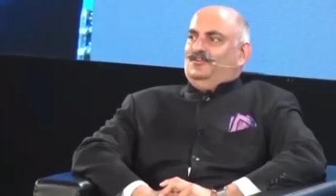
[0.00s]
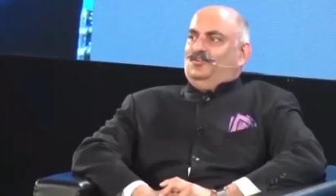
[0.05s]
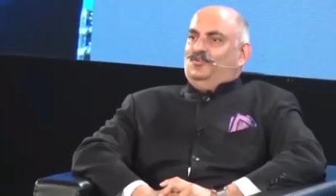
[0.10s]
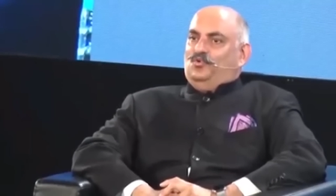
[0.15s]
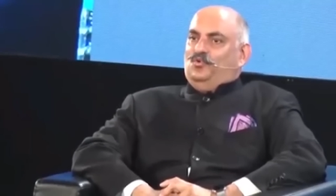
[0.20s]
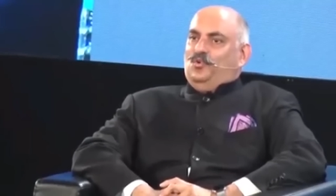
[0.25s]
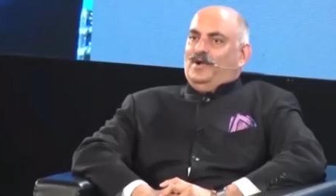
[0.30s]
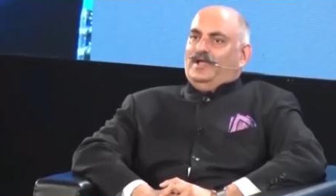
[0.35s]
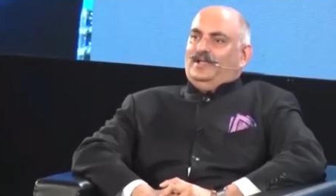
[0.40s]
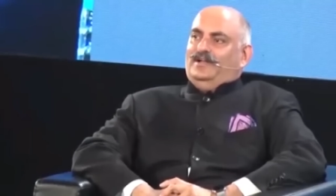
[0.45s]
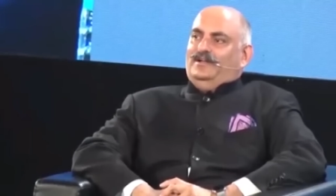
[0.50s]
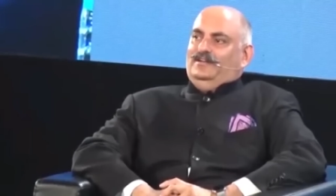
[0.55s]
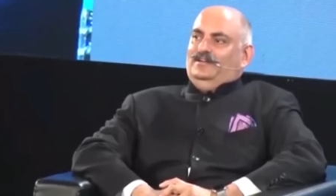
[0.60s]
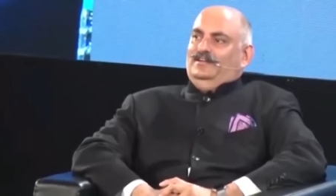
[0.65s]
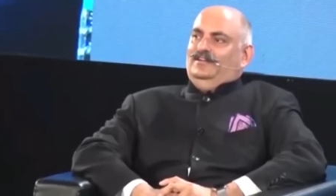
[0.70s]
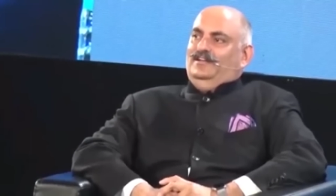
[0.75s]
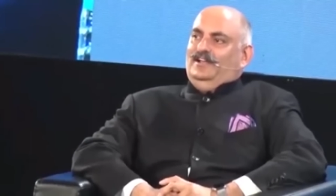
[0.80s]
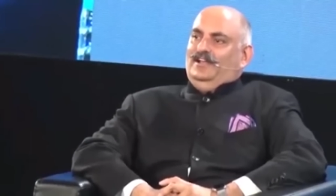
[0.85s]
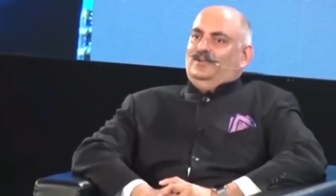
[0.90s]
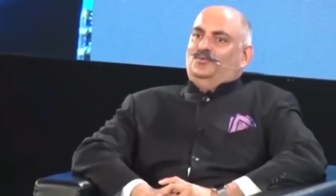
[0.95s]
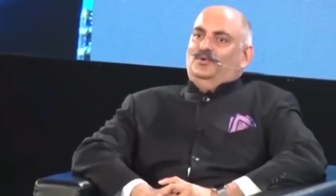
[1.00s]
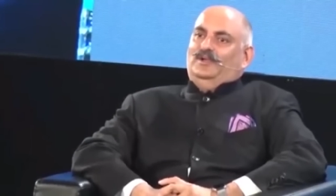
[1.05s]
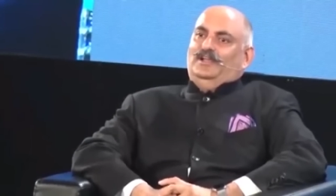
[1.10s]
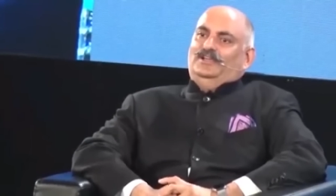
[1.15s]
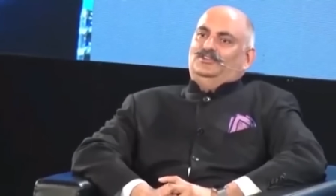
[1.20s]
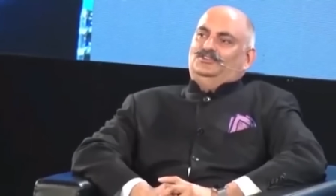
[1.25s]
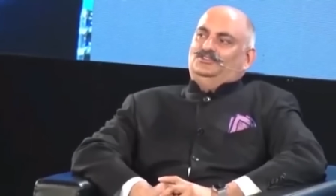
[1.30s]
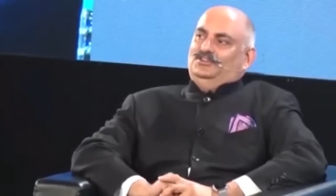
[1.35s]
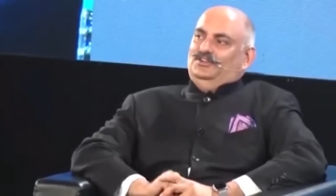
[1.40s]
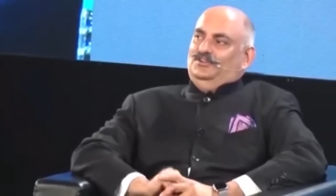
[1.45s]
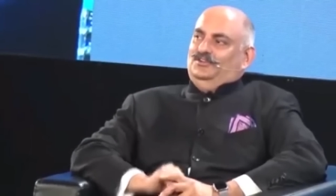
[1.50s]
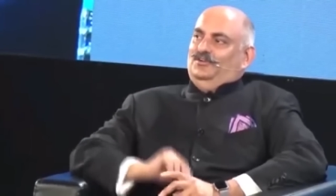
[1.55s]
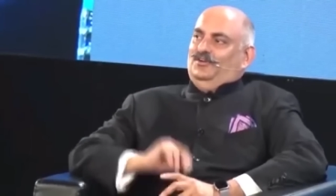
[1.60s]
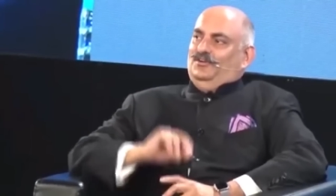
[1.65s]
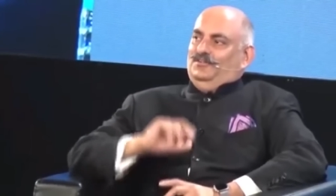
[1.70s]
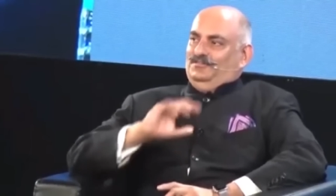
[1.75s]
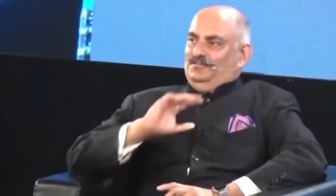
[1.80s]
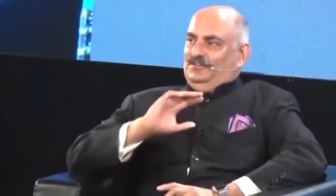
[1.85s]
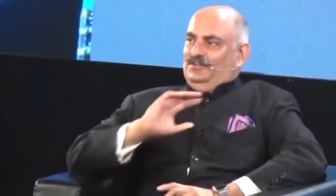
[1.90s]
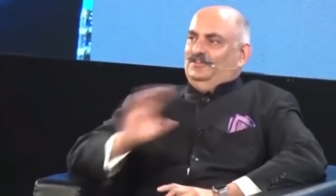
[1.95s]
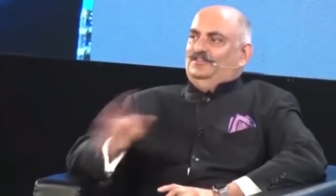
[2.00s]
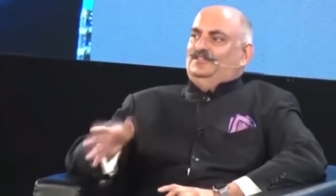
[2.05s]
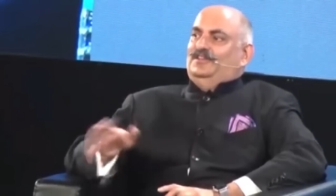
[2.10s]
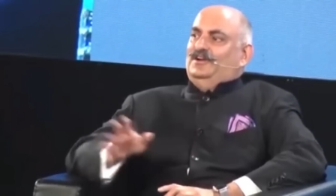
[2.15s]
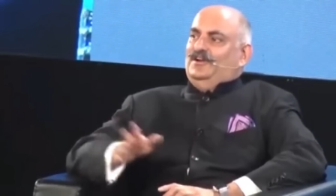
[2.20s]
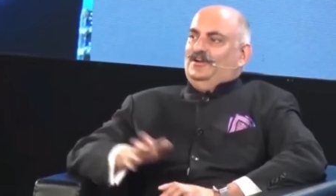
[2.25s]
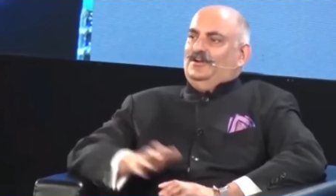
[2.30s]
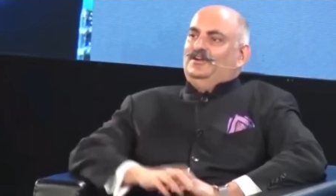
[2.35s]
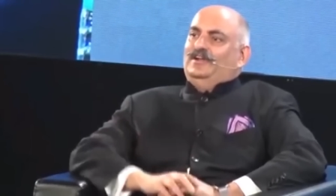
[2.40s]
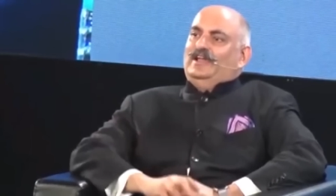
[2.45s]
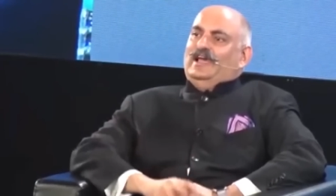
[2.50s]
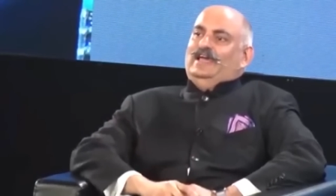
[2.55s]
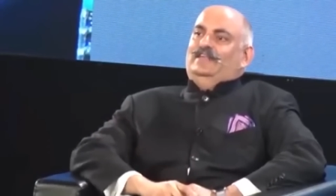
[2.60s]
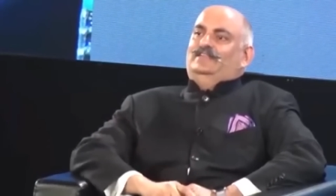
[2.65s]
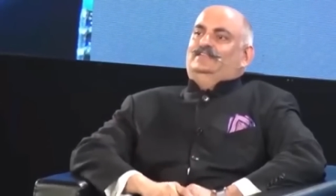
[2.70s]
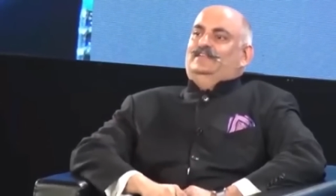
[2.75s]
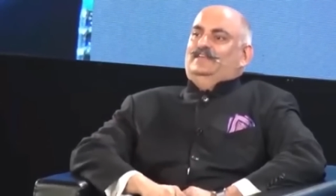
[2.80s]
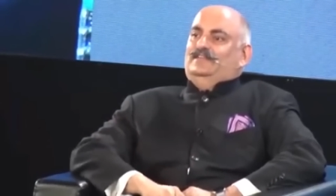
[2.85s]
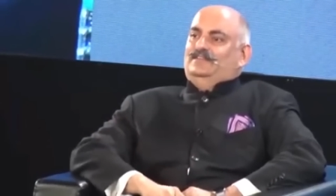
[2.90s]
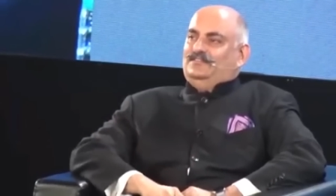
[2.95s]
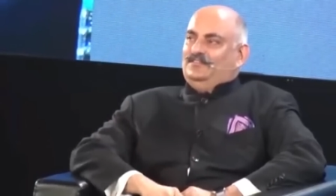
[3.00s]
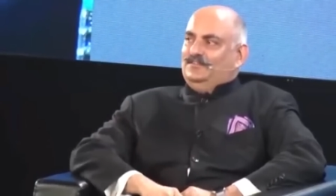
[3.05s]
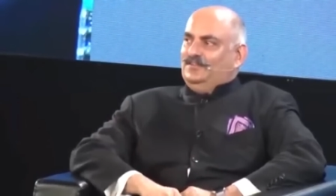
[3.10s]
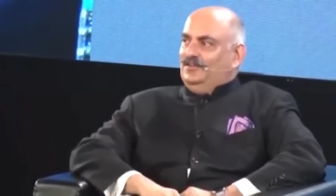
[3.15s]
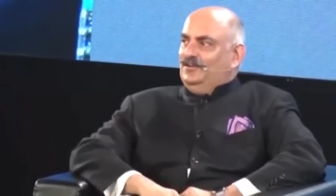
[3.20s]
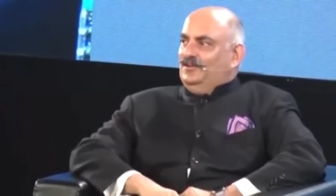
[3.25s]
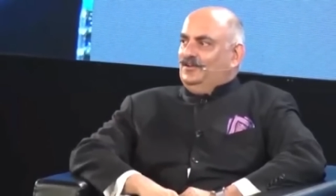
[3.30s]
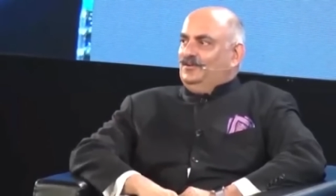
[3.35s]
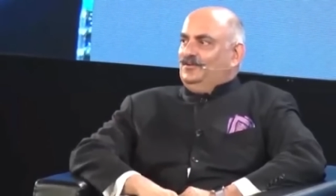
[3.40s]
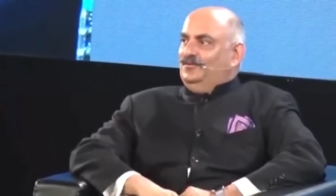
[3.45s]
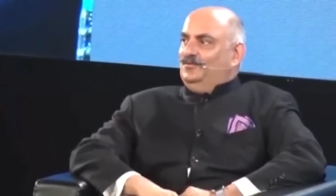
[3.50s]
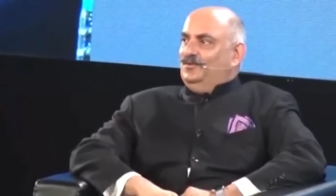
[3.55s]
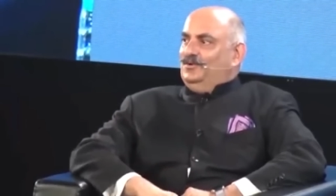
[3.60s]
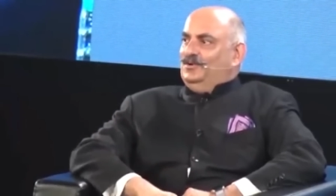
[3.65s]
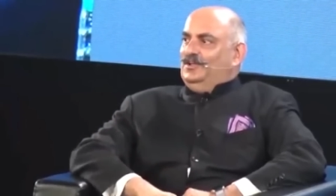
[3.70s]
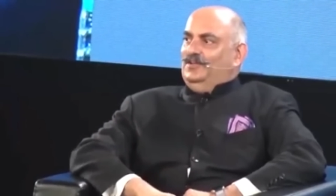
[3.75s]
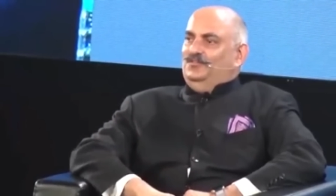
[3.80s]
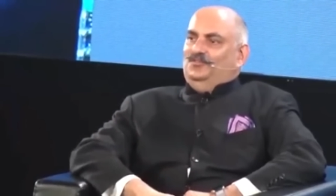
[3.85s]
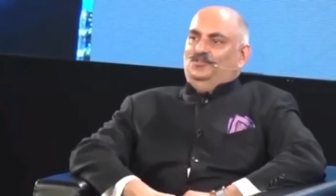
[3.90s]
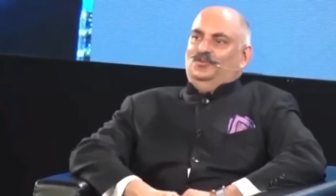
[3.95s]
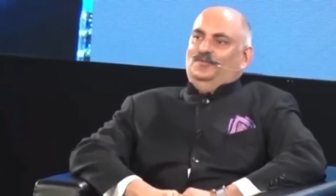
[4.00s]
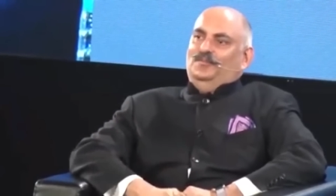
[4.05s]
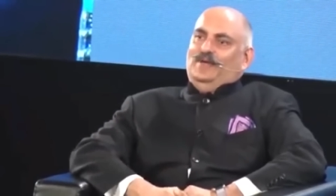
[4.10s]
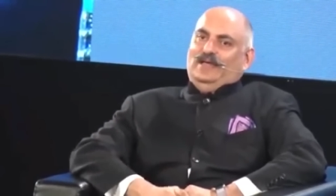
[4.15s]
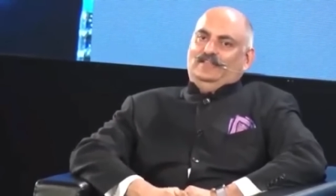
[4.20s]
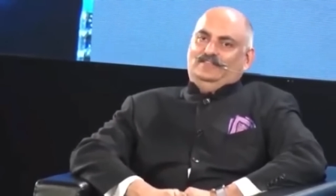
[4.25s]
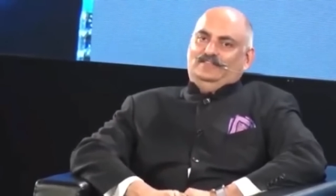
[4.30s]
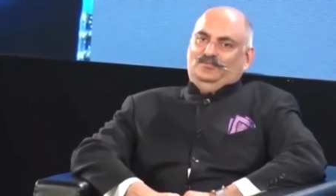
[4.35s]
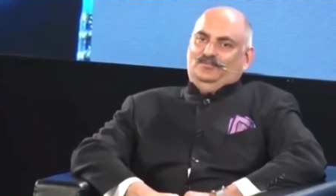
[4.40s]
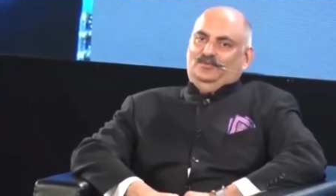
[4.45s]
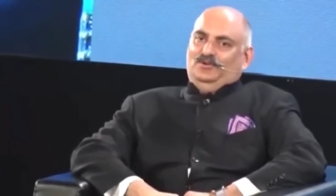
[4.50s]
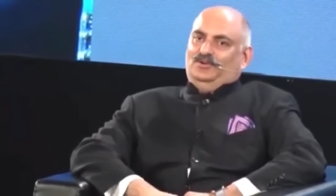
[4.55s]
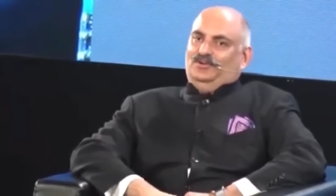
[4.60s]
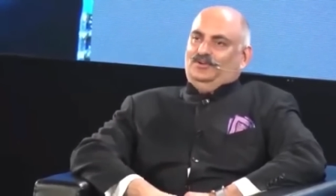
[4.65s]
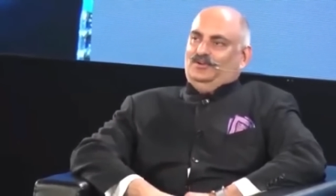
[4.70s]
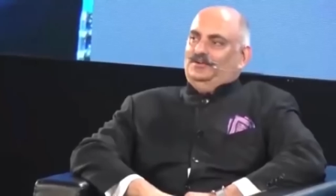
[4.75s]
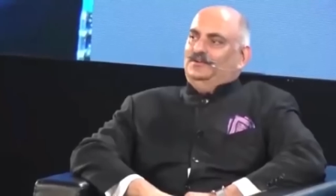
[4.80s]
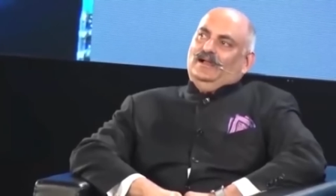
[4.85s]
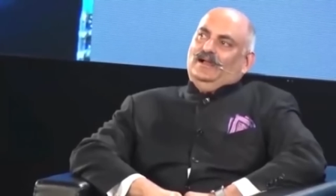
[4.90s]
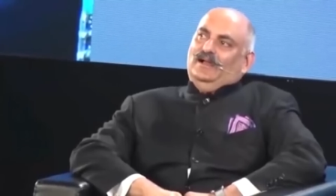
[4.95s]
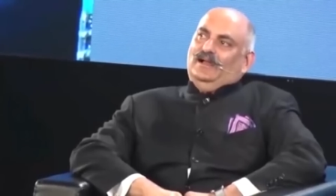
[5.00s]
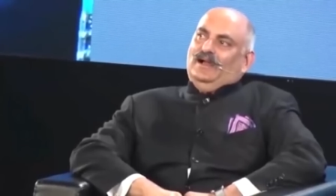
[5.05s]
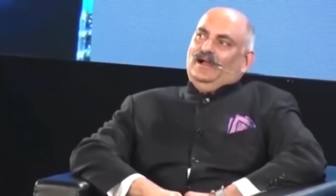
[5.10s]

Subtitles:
quick liquidation of just the current assets would give you a massive return.